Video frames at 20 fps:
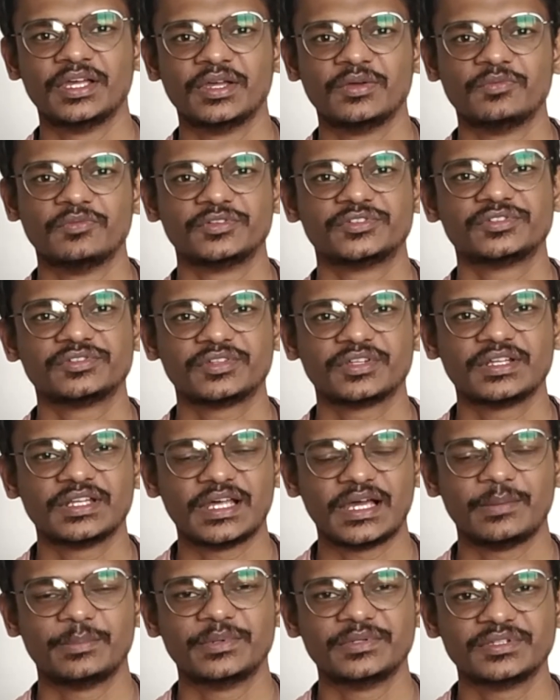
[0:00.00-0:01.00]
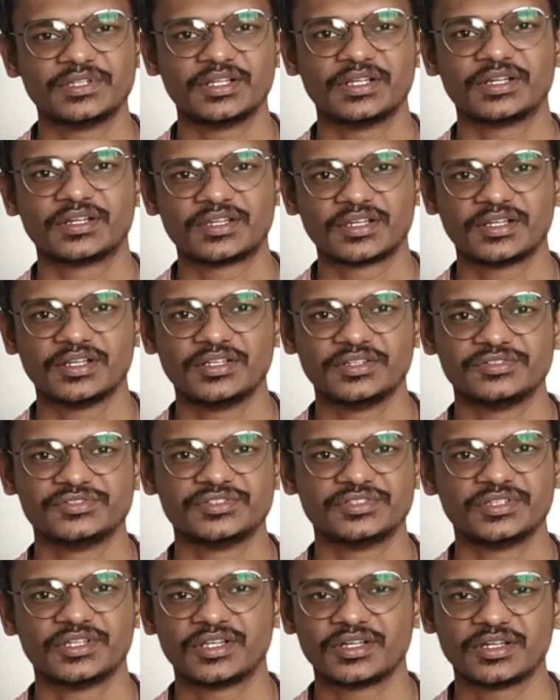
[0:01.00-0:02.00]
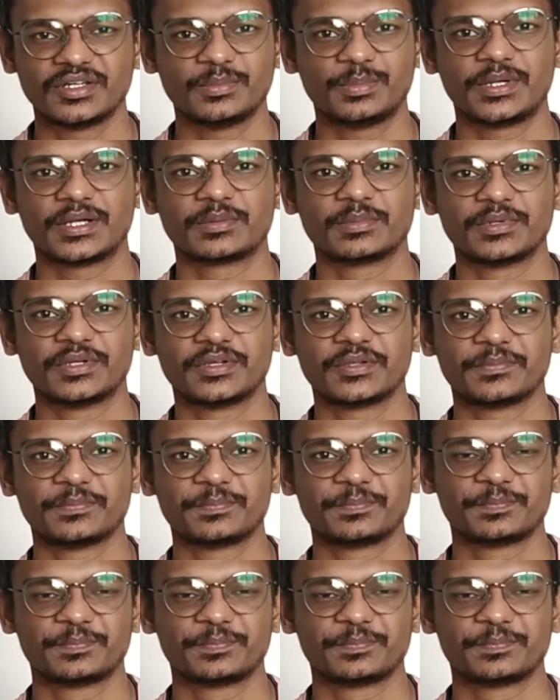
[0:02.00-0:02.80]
which is a lab in the electrical engineering department.